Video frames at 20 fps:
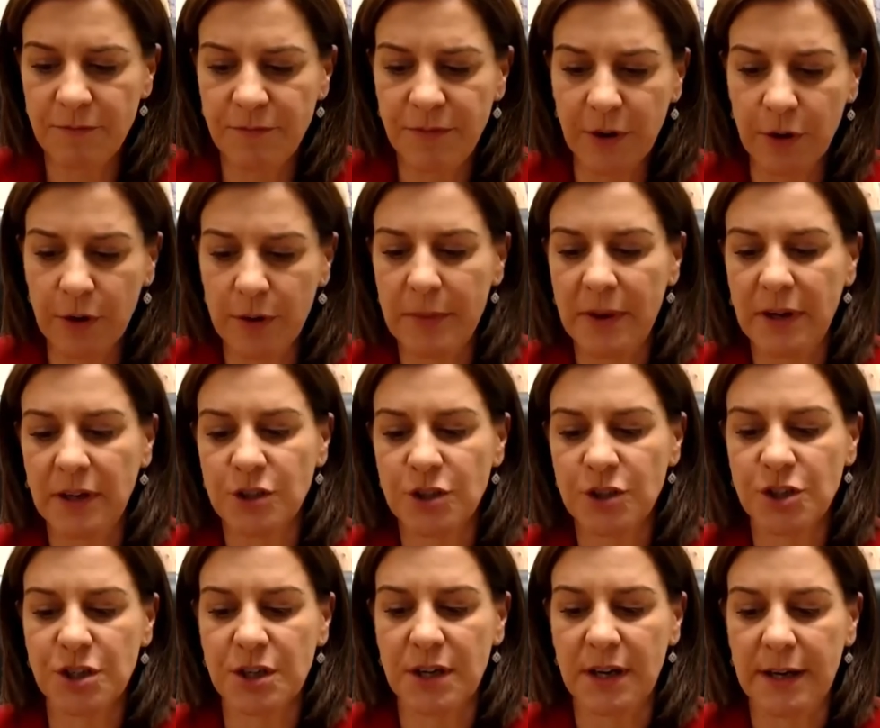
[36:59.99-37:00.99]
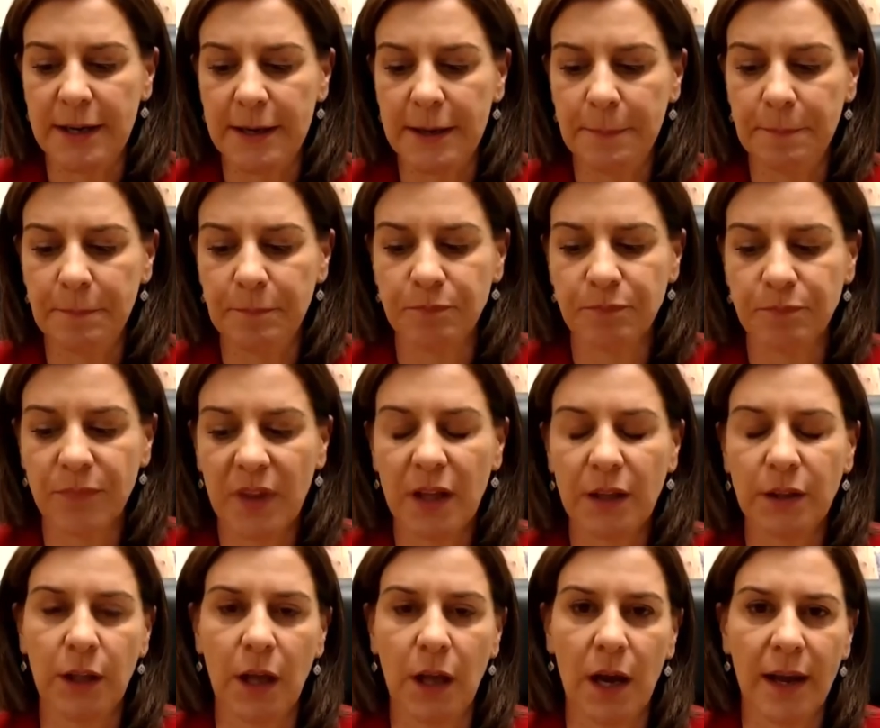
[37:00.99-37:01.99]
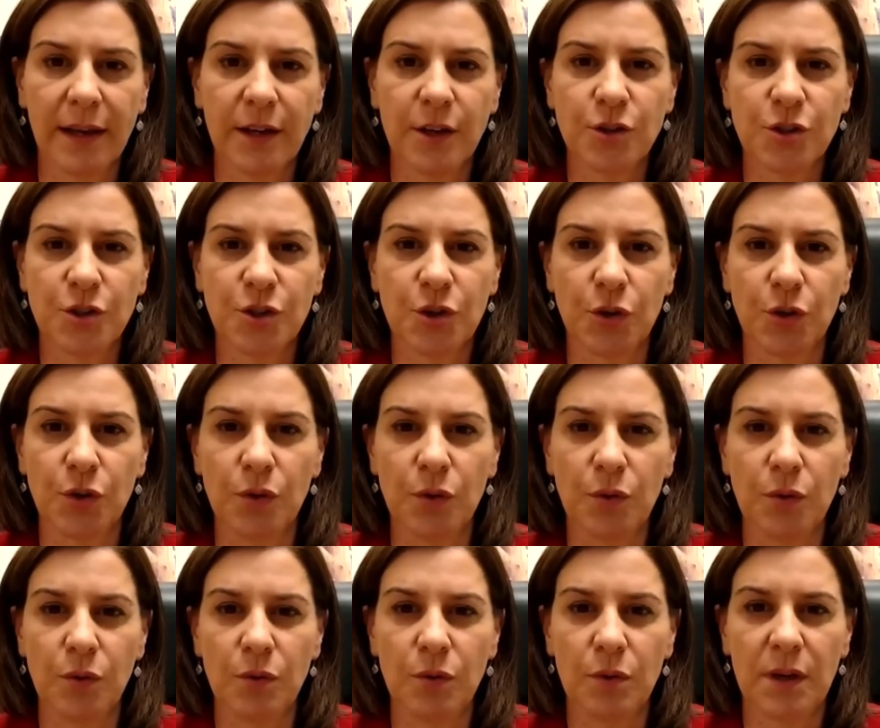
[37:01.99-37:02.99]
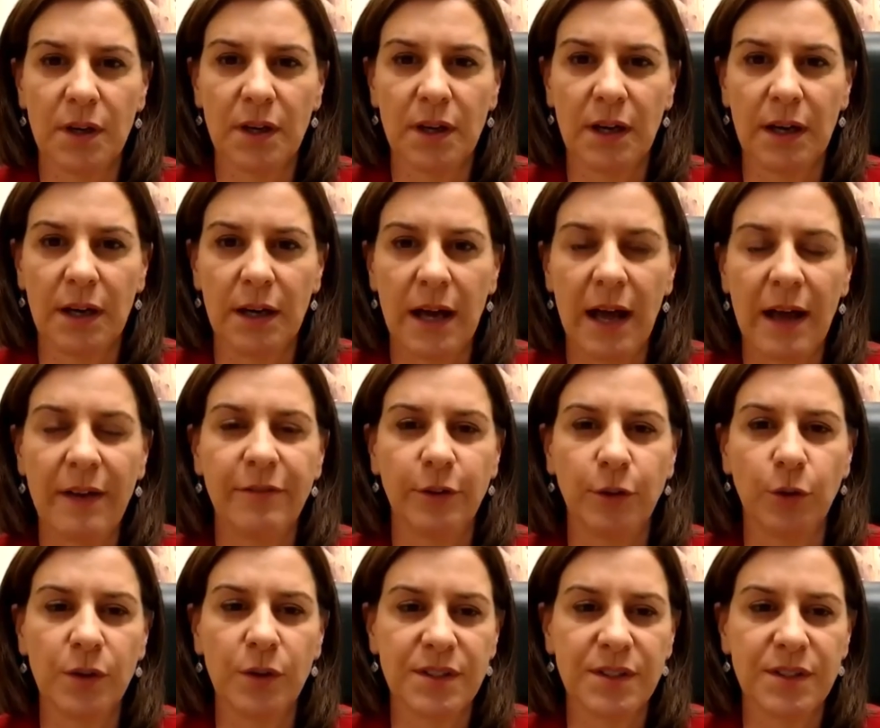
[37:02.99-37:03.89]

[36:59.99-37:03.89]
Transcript: very much like to have a look at